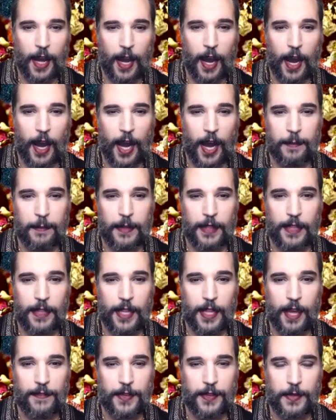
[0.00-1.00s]

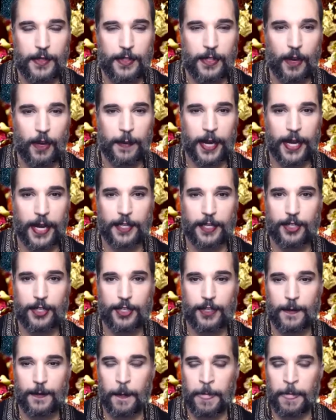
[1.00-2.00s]
Love you so
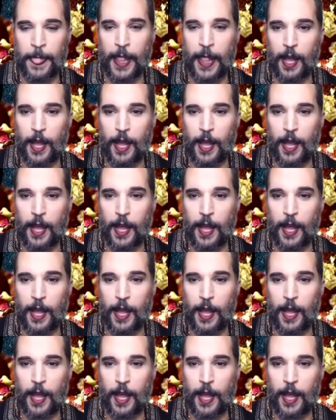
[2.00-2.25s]
much.